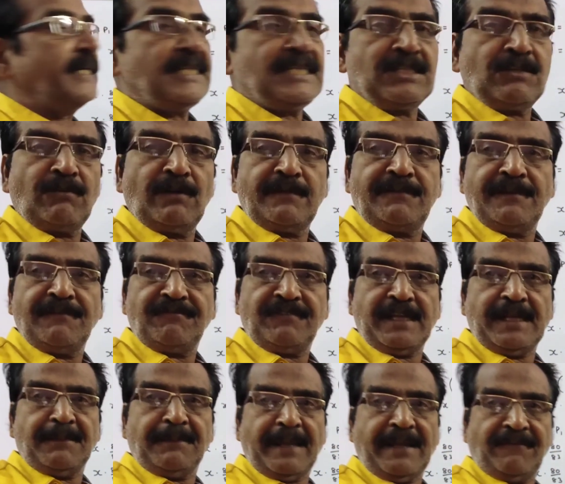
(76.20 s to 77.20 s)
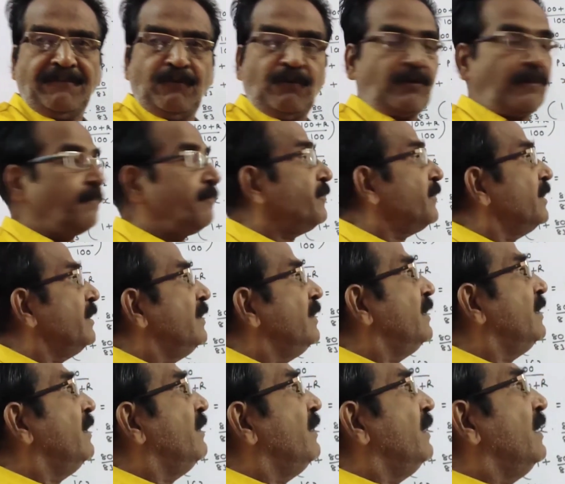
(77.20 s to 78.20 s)
that is equal to 15 by 4.
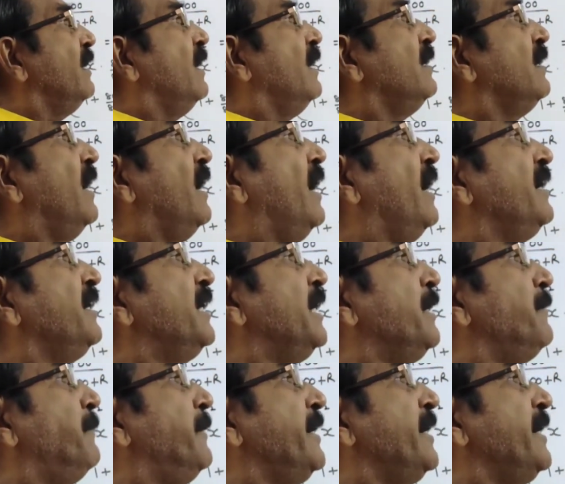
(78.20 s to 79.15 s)
100